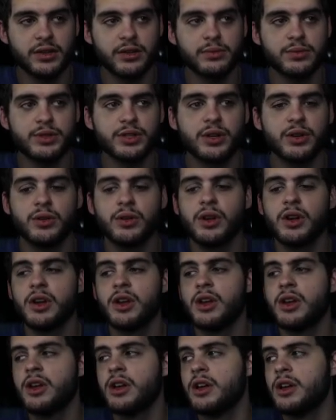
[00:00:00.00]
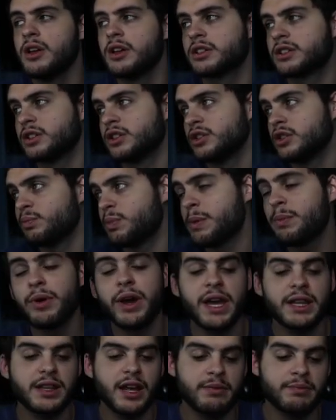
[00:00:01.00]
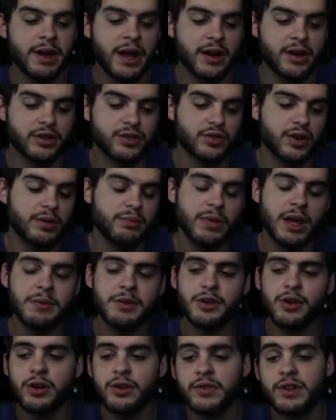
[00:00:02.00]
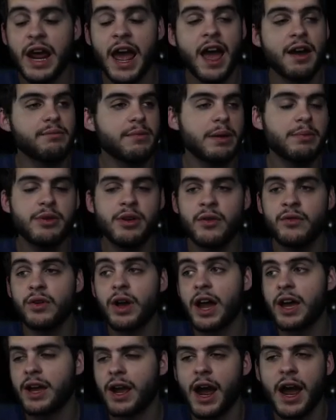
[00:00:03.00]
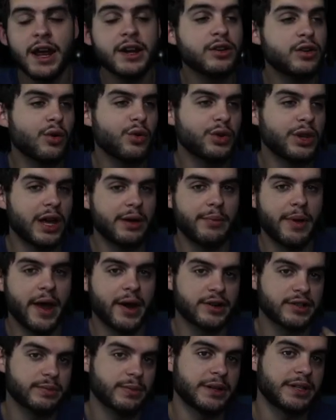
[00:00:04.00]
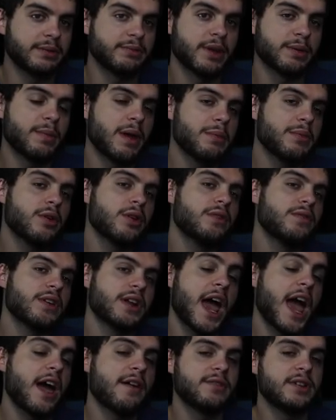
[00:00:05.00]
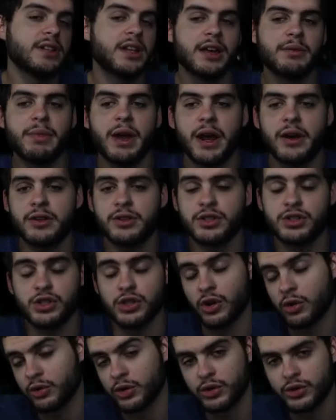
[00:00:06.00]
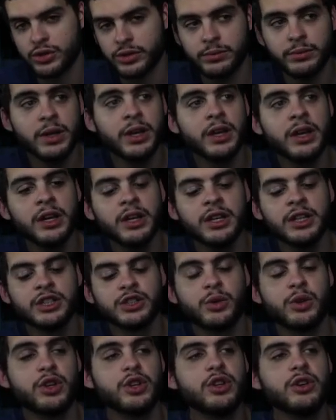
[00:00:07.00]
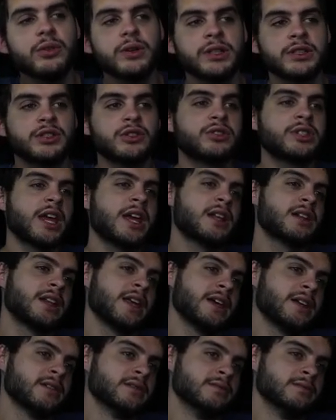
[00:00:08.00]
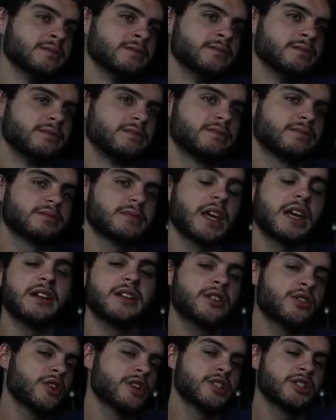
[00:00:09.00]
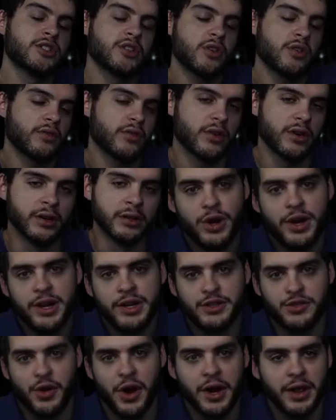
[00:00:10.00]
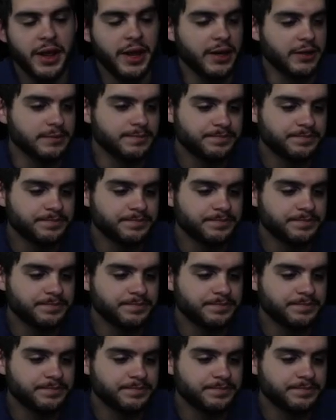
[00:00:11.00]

them. So people hate linebackers, right? Maybe you don't even have, maybe you have, like I had gold linebackers in my team. Like maybe you don't even have any linebackers, just you don't use them. So what you do is you take Leighton and increases your overall. It is, right? Like